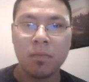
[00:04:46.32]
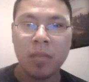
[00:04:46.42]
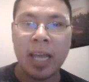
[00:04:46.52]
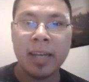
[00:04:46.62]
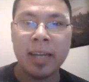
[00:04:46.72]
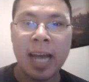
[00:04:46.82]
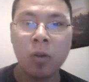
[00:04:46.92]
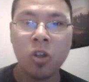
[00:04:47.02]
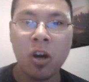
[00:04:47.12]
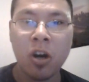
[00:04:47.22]
And now
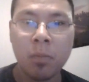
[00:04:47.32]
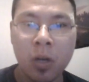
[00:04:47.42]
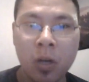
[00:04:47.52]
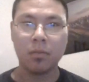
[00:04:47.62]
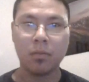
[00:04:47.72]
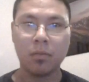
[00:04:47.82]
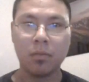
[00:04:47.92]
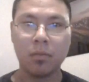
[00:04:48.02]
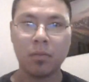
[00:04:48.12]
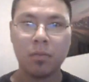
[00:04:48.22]
to arm mode.
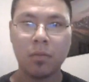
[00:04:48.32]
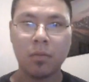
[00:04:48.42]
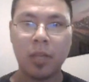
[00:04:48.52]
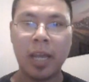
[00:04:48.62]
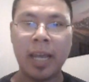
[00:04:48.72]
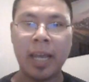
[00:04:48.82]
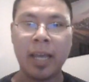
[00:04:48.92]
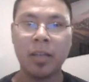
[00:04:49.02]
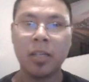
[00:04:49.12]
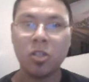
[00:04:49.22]

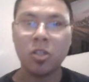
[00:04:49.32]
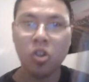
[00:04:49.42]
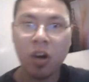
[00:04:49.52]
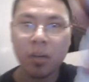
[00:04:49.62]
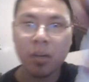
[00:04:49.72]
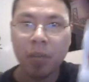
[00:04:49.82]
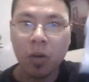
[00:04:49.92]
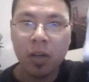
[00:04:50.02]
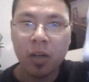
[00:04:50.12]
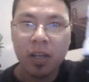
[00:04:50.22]
And here's the arm
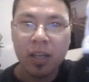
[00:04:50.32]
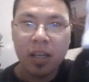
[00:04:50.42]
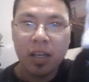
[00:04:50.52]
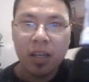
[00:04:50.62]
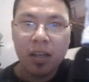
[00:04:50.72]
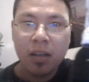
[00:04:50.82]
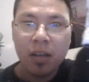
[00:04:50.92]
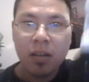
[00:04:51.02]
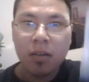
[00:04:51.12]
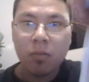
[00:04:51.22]
mode,
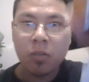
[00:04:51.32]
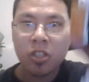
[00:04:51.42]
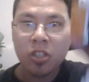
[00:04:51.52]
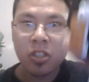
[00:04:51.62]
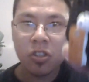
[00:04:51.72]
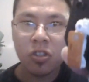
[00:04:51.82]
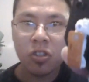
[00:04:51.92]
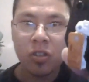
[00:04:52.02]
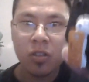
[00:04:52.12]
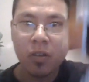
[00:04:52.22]
which
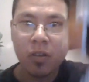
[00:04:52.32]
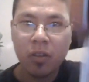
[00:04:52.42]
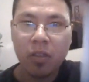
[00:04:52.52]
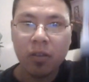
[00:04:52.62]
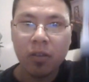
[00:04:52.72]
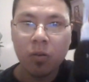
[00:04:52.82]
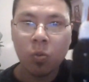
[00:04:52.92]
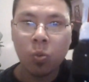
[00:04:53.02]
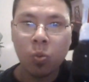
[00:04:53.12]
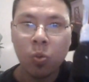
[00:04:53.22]
is
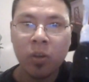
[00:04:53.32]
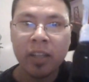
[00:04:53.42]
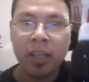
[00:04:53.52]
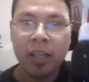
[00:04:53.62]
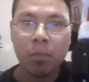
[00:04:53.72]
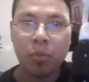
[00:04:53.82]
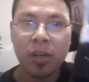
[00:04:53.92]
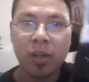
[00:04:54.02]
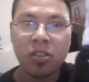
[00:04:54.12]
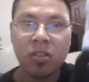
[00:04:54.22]
really
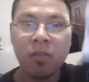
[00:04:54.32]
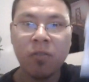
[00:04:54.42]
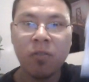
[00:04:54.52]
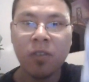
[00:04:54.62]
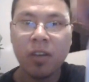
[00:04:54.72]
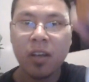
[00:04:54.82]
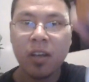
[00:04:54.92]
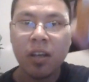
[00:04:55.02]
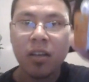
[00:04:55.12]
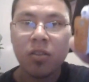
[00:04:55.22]
impressive.
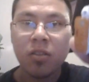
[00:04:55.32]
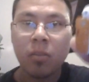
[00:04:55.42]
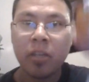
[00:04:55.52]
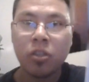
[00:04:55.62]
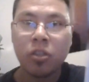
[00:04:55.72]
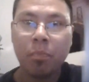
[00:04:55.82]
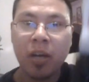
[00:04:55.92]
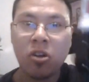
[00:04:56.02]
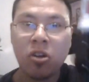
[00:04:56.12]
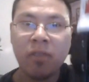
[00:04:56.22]
The much
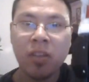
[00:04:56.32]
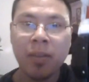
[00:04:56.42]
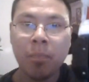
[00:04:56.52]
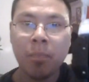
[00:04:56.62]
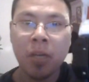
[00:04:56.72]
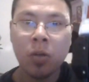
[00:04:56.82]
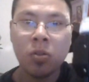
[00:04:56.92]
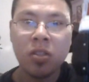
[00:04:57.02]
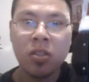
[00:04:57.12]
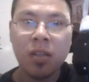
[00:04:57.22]
better of the limb
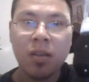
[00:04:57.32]
modes.